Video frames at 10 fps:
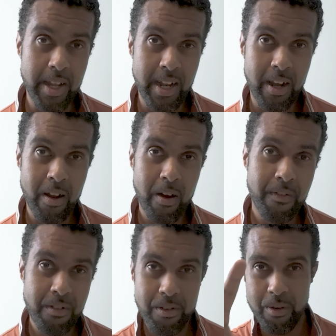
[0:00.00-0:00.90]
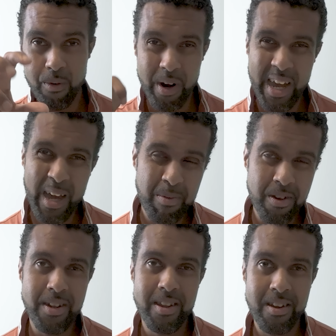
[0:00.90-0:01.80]
They love to grab
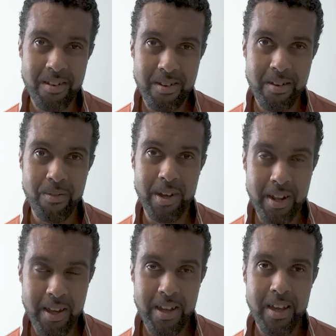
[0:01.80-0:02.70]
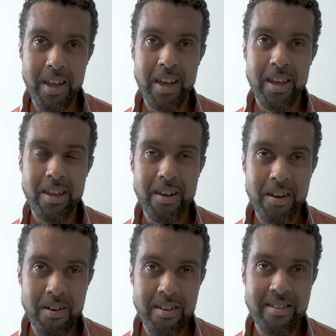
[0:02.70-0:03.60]
your attention with, you
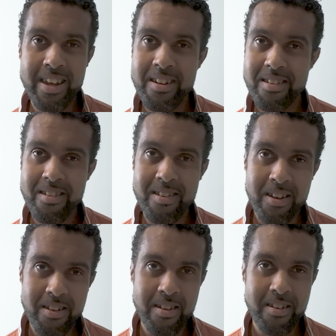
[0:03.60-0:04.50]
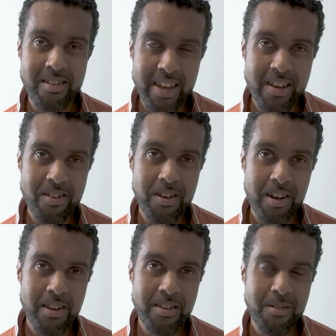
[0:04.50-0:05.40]
know,
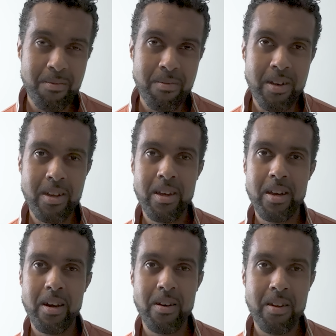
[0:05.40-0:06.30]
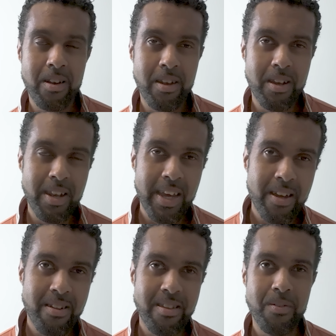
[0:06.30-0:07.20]
sensationalism, on
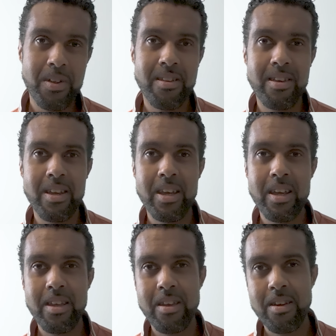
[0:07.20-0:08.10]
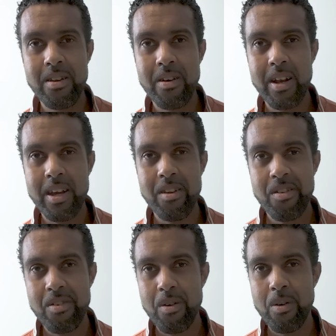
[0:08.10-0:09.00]
negativity, you know, like
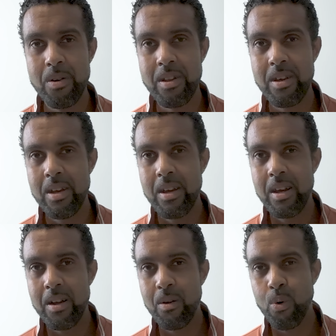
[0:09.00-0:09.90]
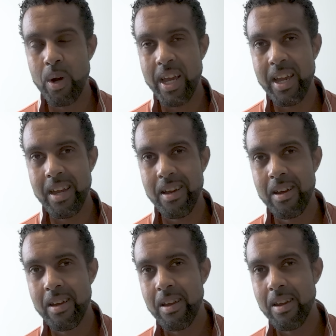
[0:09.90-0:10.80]
short, quick,
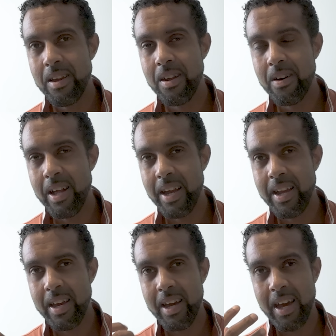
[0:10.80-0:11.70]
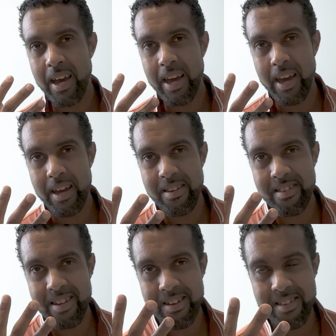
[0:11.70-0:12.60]
you know, like
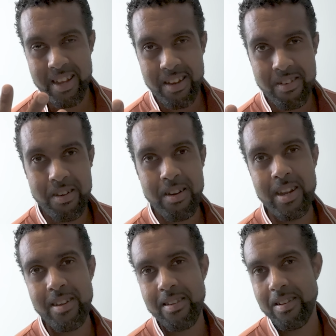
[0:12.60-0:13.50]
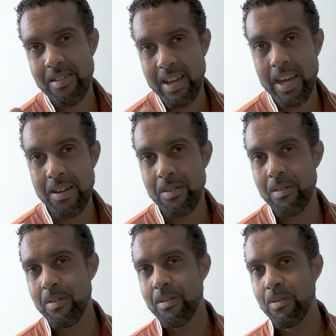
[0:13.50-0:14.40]
sensationalist
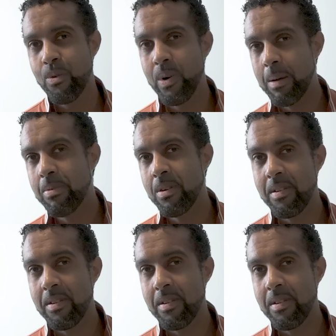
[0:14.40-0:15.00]
title to grab your